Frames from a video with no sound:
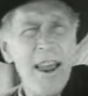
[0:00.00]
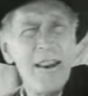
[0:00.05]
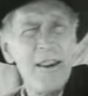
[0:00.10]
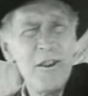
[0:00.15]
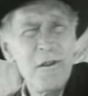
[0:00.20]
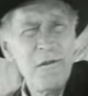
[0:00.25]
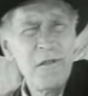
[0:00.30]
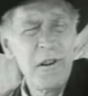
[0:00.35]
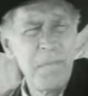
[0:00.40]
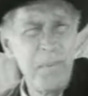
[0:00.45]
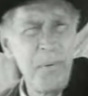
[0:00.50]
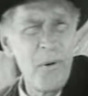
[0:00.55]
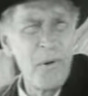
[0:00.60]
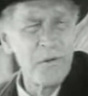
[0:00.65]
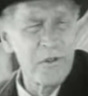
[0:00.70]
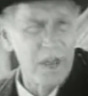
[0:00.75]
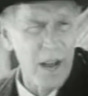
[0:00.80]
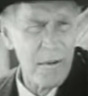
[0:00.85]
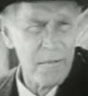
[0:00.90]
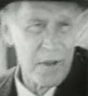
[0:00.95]
you
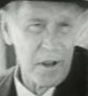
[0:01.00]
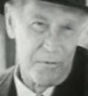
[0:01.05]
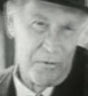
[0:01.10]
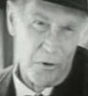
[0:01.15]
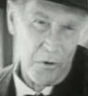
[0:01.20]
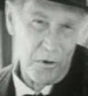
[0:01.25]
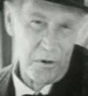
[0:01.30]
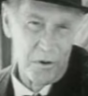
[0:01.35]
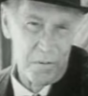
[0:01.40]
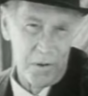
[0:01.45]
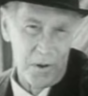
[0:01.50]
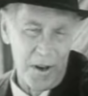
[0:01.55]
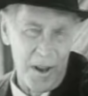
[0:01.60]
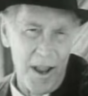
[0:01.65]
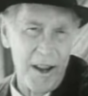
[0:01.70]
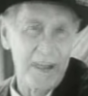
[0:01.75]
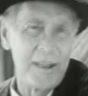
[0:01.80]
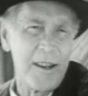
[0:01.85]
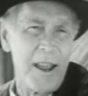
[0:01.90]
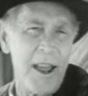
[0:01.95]
suppose some of the folks would
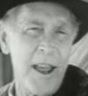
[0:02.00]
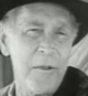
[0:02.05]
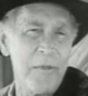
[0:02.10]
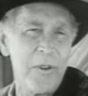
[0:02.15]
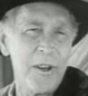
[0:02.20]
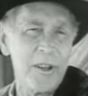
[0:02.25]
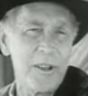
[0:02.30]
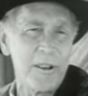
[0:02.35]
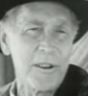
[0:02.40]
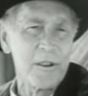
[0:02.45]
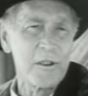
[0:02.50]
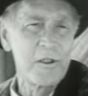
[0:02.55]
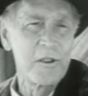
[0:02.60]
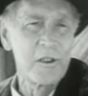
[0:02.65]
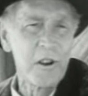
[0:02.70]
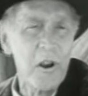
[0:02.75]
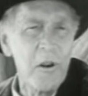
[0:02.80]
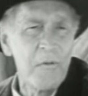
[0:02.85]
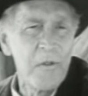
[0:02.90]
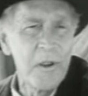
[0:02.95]
like to have a little
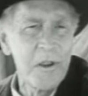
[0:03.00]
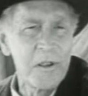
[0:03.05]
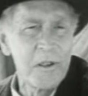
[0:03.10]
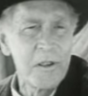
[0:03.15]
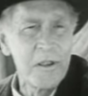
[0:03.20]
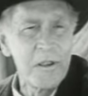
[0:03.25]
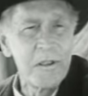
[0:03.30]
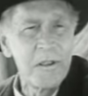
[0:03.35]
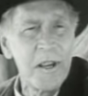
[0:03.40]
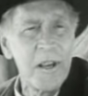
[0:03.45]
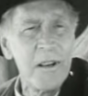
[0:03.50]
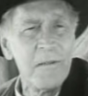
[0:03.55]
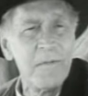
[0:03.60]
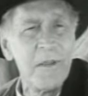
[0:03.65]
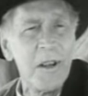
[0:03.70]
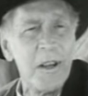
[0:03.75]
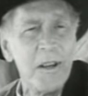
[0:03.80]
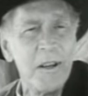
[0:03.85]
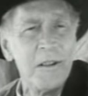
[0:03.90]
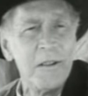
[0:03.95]
service this
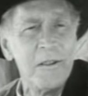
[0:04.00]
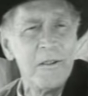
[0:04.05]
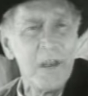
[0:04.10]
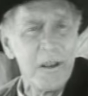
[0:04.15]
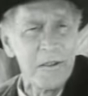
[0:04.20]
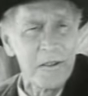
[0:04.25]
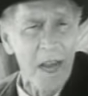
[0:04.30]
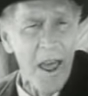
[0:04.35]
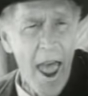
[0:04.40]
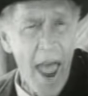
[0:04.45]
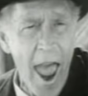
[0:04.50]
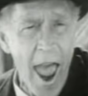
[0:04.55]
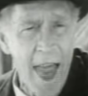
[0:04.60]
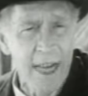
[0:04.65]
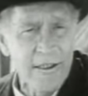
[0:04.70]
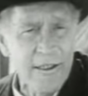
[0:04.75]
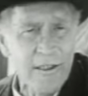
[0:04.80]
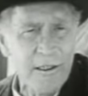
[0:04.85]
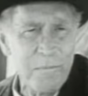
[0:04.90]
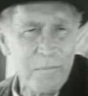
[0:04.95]
evening, just
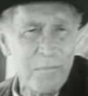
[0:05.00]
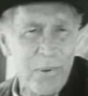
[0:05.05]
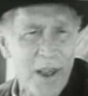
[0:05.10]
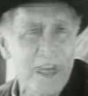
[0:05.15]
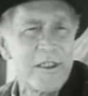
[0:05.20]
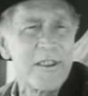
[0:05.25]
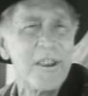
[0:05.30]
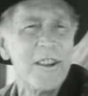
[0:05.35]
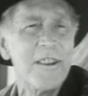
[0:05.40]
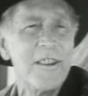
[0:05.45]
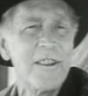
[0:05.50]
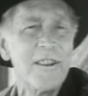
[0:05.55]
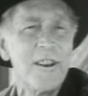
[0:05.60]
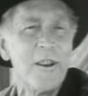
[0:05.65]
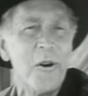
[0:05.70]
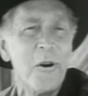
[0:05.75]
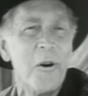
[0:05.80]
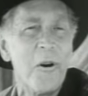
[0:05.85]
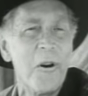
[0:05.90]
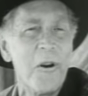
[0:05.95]
ask the blessing of the
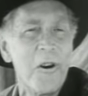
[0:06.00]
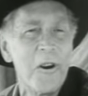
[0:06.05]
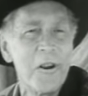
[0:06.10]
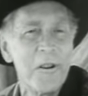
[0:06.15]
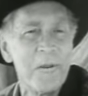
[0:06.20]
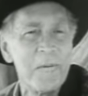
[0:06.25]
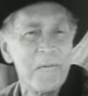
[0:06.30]
Lord?